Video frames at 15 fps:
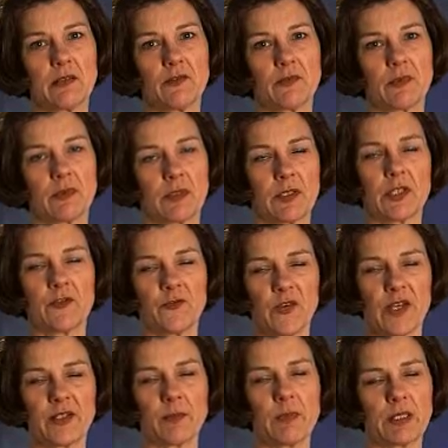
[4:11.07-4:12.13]
the
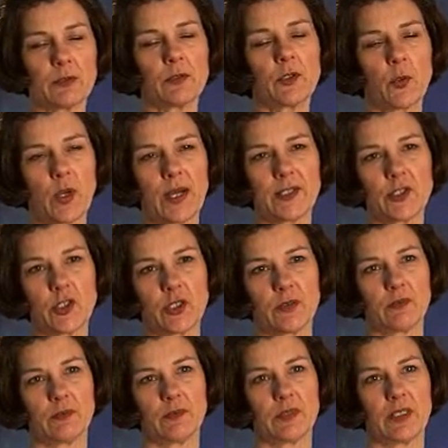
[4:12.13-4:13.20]
fundamental
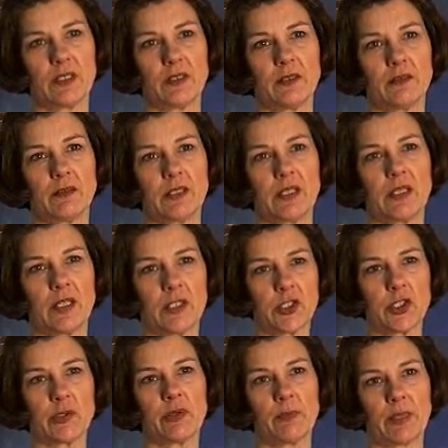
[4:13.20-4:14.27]
question in the
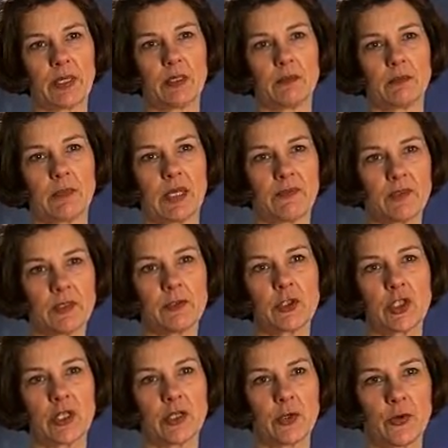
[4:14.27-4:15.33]
issue about
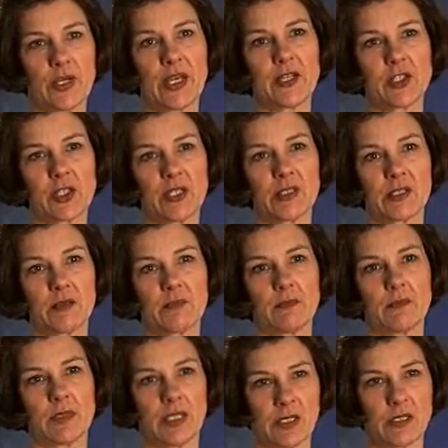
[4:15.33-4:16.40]
evolution and creationism
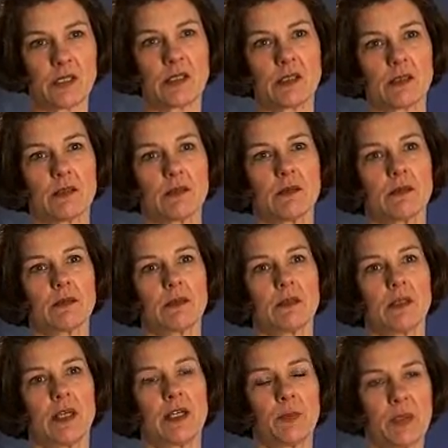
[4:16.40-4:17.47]
is
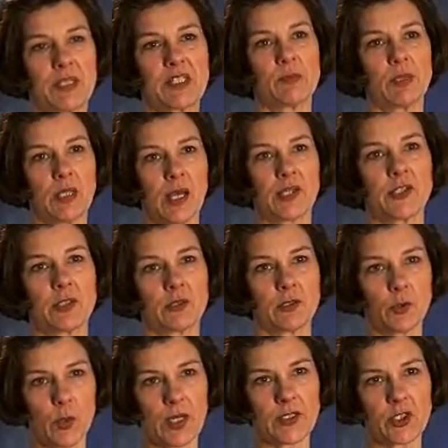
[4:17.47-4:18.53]
an epistemological
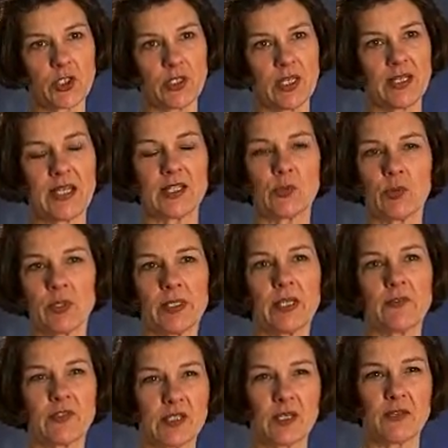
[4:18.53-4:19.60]
question, and that's really
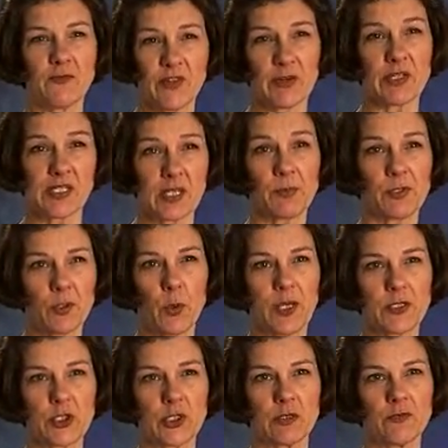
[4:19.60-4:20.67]
a very simple
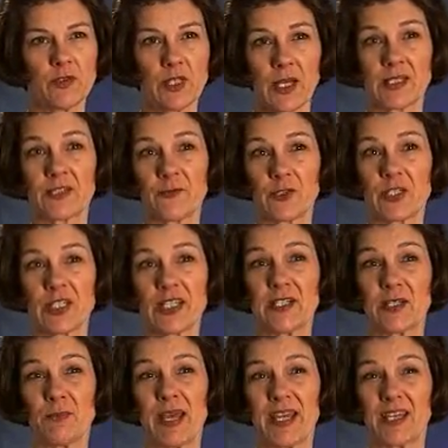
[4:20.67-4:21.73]
question. Philosophers tend
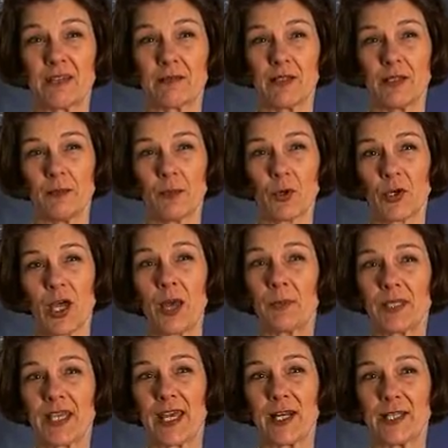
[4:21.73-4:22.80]
to make it more
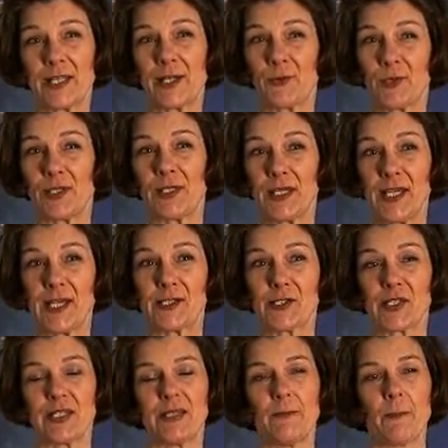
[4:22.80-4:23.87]
complicated than it really is.